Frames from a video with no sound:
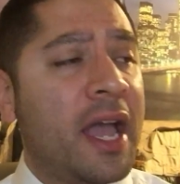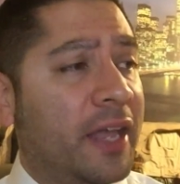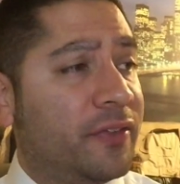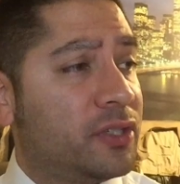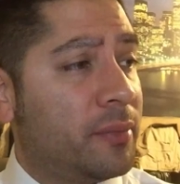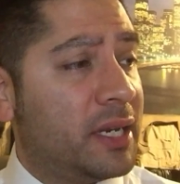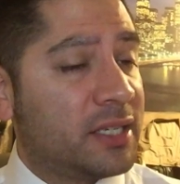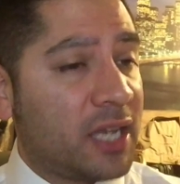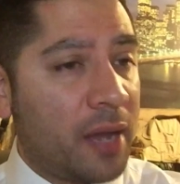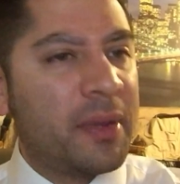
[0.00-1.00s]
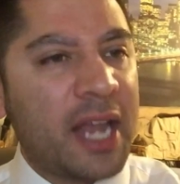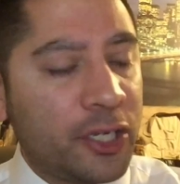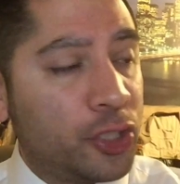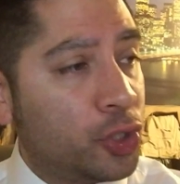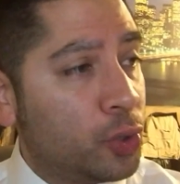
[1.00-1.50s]
If somebody's coming
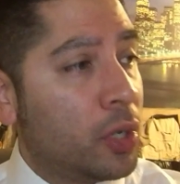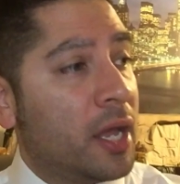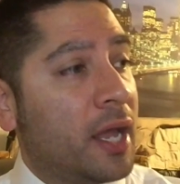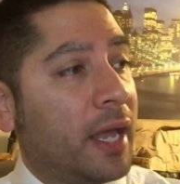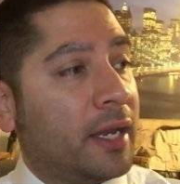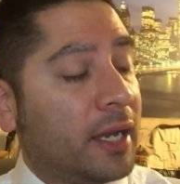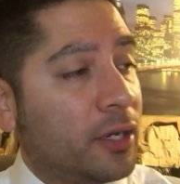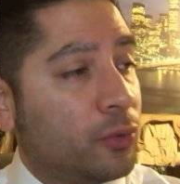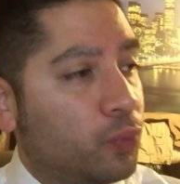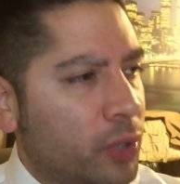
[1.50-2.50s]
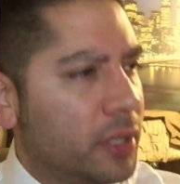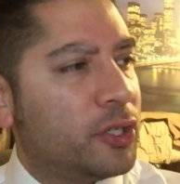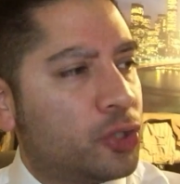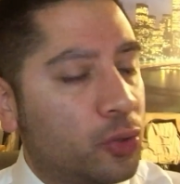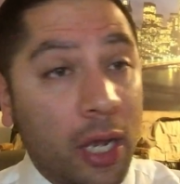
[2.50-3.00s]
at you and, and
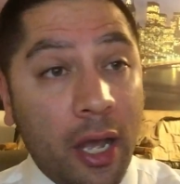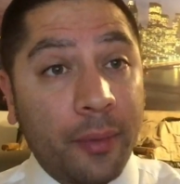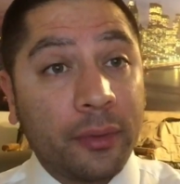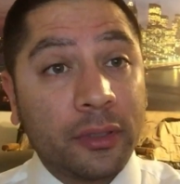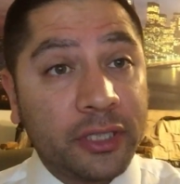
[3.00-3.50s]
really uh,